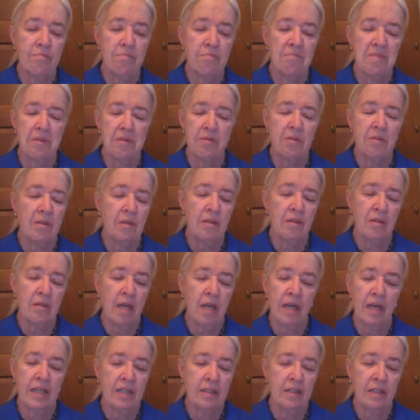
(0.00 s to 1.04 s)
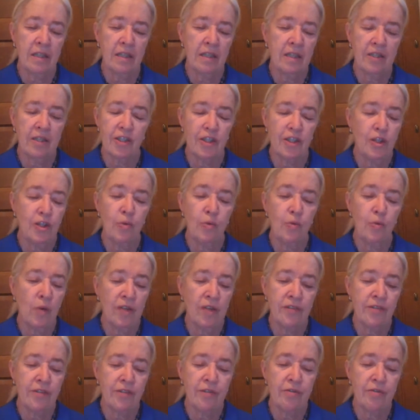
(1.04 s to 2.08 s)
Not unless you
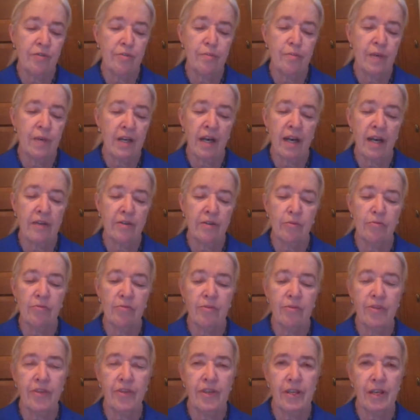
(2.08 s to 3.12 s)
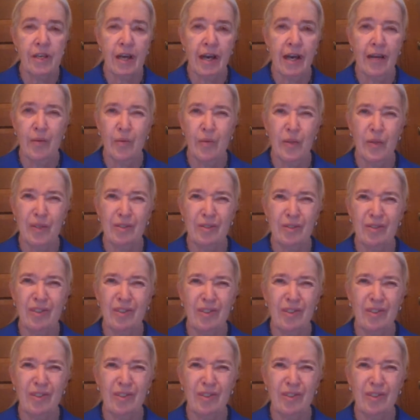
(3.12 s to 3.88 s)
want to, but I don't think I will, you